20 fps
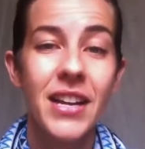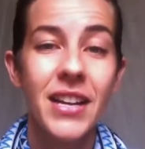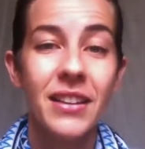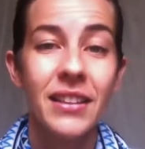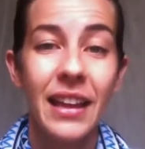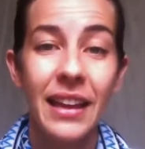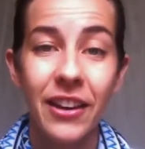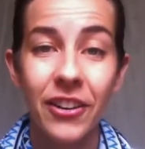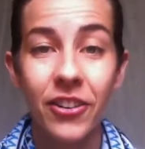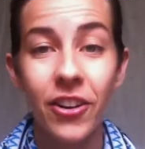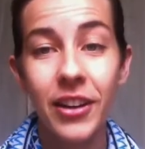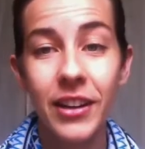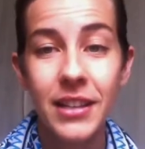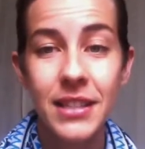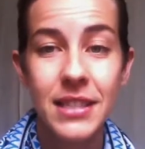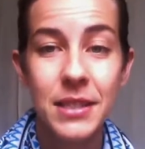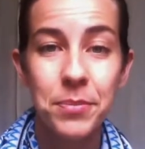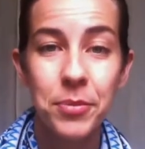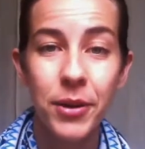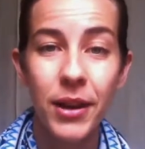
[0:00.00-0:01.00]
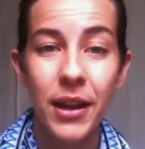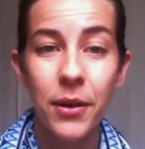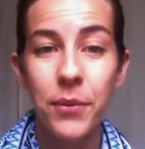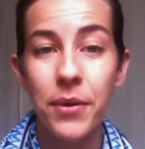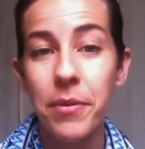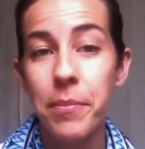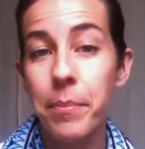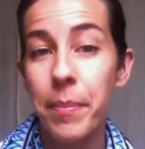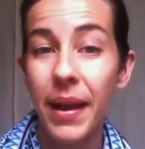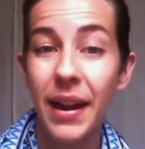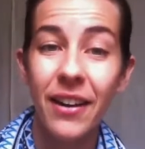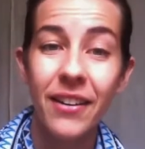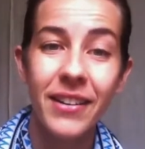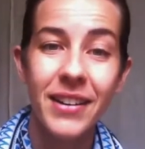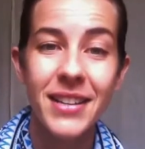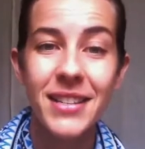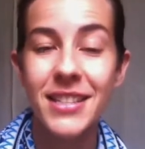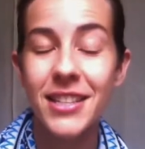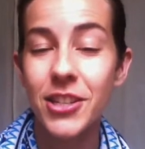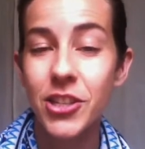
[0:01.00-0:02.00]
later on in spring with
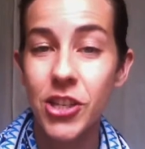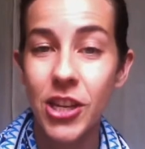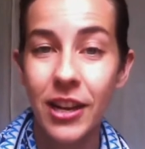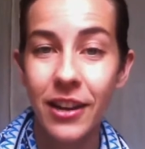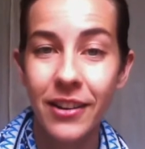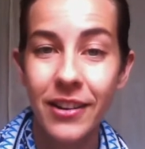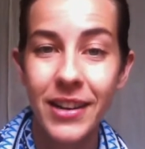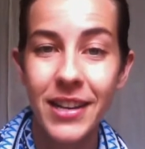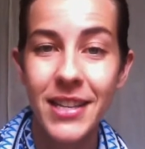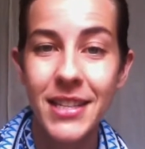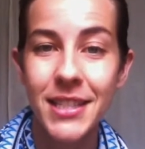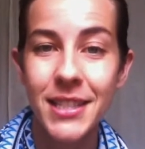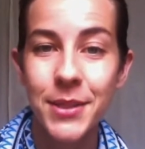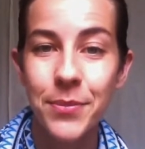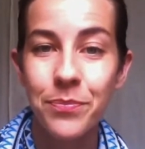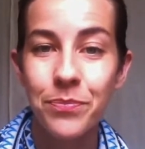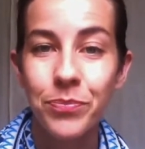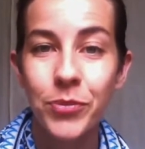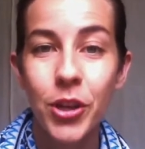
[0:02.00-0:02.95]
berries and cherries.